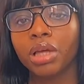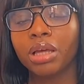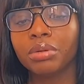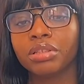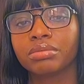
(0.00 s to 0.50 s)

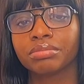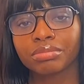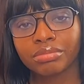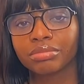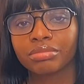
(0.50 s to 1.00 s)
I mean,
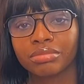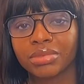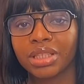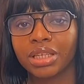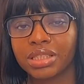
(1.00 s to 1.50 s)

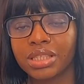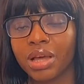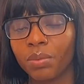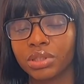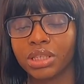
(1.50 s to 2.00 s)
isn't
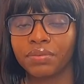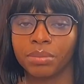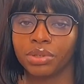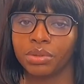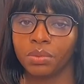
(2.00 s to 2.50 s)
that what
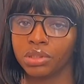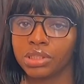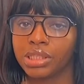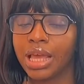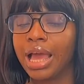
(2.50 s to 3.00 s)
everybody
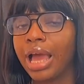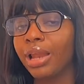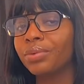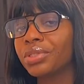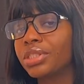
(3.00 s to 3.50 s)
wants? And
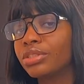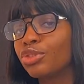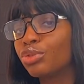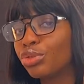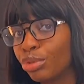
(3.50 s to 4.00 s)
now the
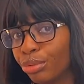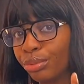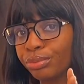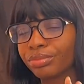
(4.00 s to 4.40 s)
season 2.